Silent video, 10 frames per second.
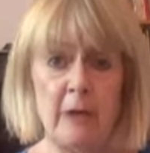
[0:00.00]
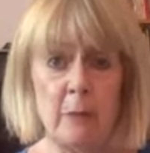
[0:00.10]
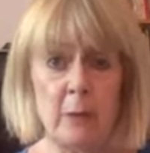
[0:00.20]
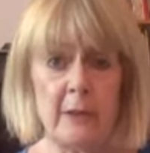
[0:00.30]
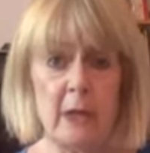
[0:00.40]
fear
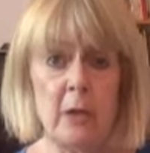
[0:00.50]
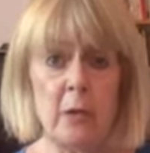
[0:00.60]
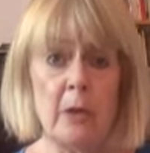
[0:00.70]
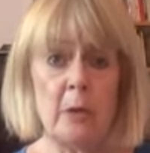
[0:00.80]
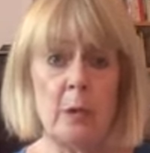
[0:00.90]
of what's going
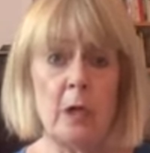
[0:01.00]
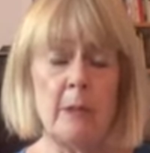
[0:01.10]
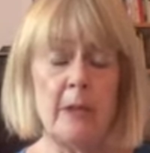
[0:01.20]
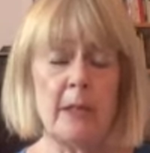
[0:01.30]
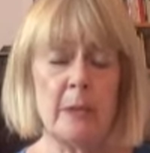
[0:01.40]
on in the world,
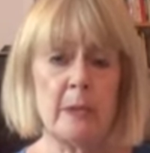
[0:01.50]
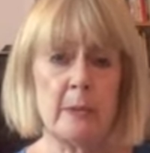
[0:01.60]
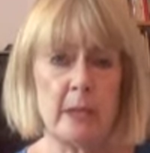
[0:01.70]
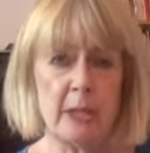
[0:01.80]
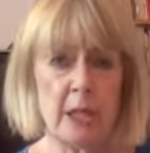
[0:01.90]
but there's
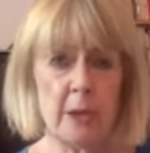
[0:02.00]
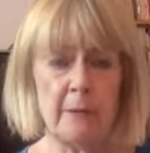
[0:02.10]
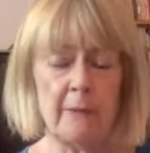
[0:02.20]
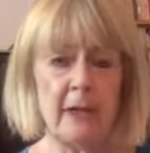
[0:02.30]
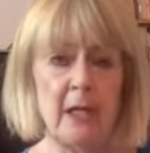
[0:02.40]
also
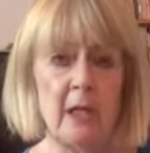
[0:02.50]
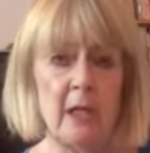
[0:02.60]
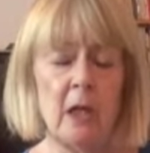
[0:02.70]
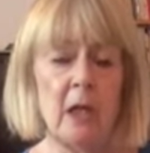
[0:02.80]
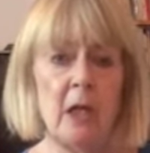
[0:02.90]
internal fear.
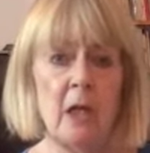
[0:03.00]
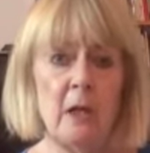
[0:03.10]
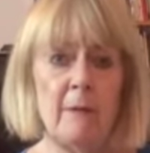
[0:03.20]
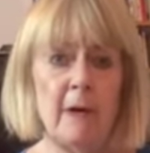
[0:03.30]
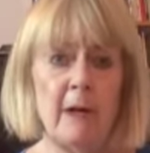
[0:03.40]

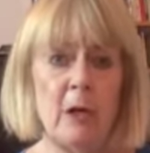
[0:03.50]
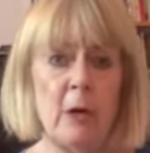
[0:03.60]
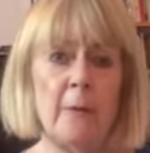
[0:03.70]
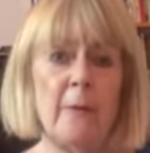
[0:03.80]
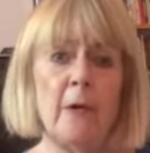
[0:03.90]
And very
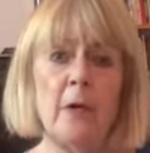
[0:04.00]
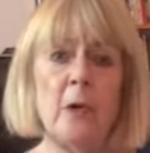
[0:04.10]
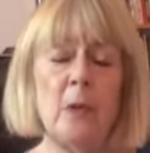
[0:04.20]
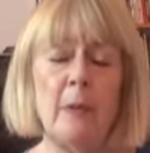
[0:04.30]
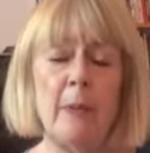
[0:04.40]

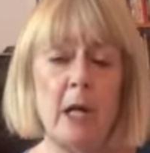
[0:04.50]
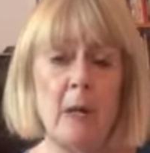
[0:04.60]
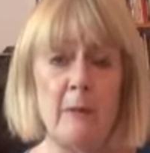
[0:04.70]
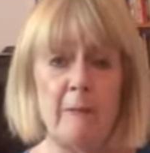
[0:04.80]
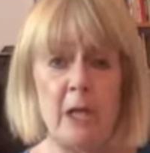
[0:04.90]
often we
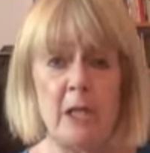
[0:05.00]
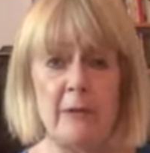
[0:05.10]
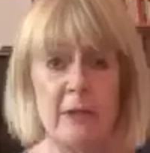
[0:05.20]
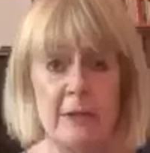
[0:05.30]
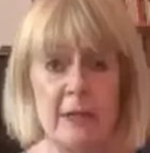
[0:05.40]
become afraid
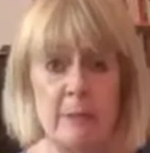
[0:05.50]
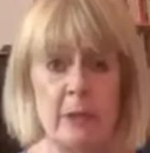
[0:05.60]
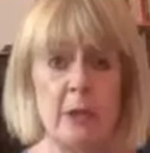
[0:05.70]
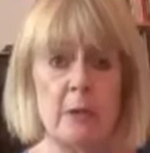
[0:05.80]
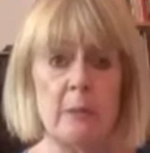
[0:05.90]
of our
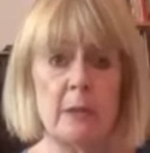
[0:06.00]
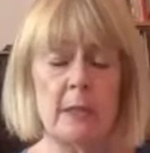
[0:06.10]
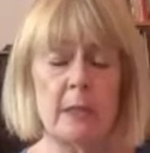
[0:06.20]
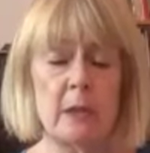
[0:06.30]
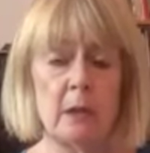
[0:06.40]
symptoms.
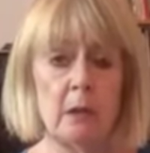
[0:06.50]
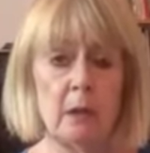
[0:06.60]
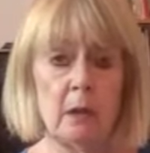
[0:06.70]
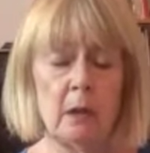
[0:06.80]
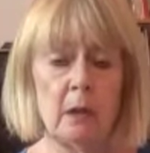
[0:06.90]

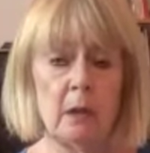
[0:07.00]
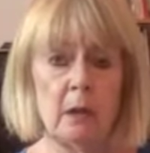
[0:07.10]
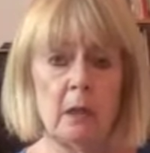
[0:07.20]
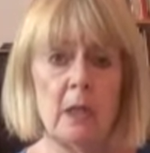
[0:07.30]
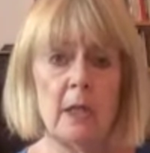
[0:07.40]

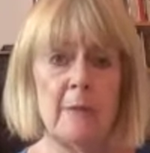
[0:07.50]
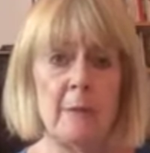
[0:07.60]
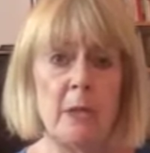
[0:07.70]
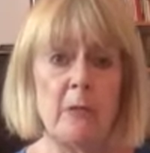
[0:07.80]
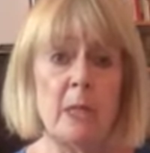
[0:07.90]
And
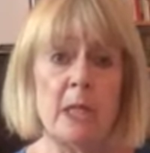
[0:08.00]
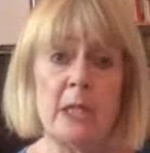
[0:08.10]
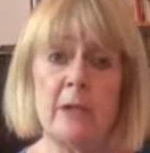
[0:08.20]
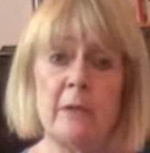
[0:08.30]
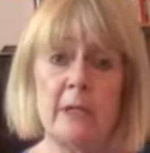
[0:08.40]
I've been
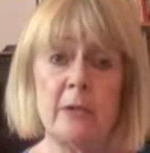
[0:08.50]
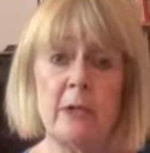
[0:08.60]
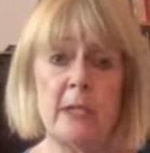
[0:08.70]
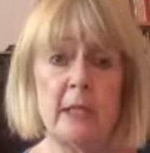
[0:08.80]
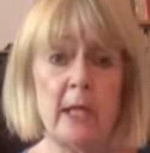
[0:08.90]
reminded of this
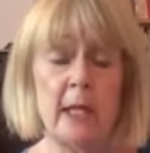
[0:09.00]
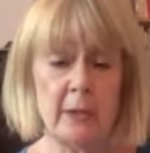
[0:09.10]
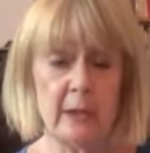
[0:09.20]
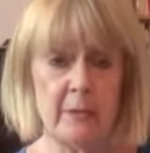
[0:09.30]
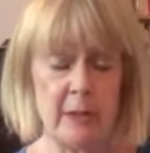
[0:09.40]
recently
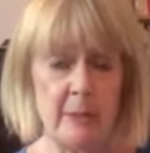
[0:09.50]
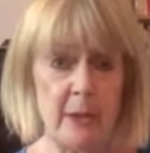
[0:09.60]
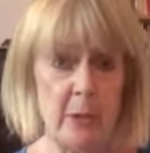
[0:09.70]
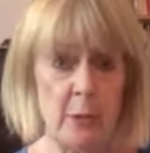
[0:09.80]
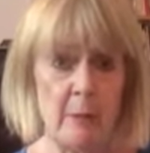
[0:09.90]
because I've just
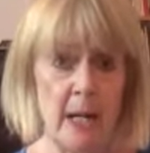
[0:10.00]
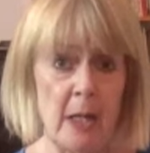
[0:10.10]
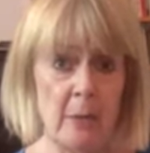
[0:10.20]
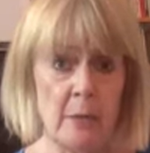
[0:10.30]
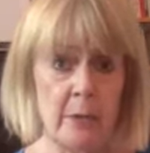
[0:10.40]
been through a
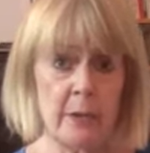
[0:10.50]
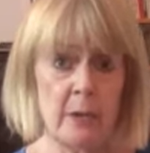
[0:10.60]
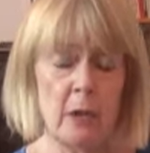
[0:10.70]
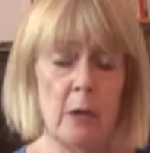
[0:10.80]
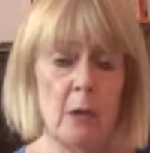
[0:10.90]
bout
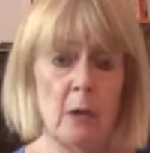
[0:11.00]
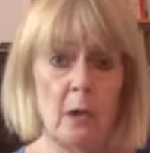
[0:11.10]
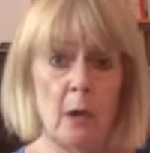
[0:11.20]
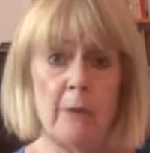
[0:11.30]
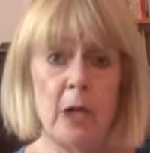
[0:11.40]

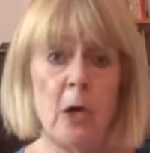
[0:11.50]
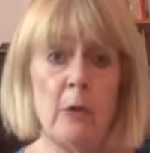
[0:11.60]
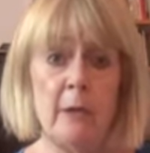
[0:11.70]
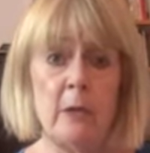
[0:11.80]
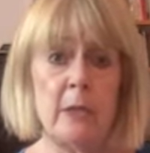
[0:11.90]
of
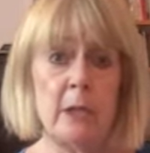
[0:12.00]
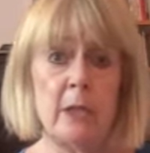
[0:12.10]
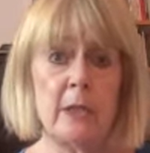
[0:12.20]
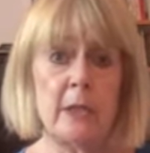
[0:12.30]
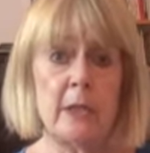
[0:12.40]
COVID, which
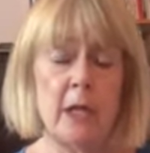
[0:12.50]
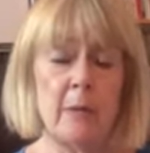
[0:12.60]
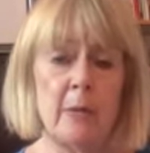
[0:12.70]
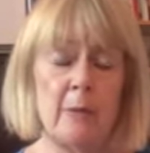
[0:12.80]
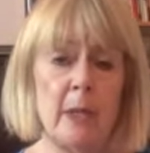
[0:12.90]
lasted a
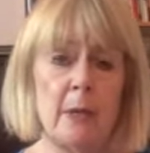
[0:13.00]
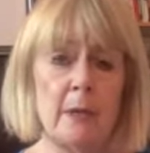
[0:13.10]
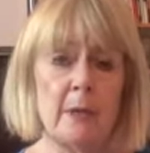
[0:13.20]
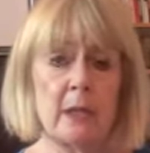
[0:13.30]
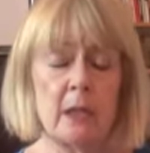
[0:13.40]
couple of
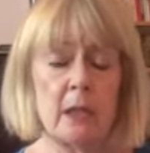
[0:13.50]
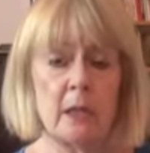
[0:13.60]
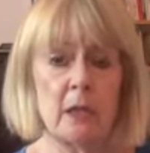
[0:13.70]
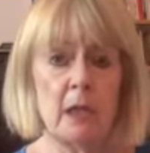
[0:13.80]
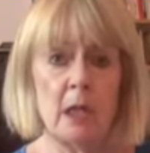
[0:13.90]
months.
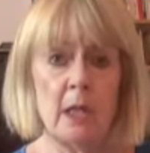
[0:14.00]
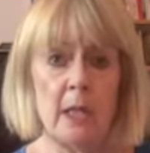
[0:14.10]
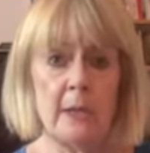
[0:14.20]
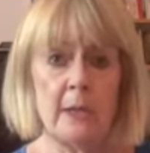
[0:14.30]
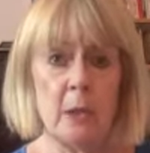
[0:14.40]

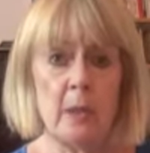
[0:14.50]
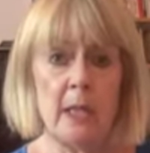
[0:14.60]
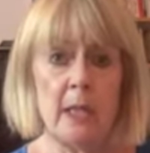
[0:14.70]
And it's so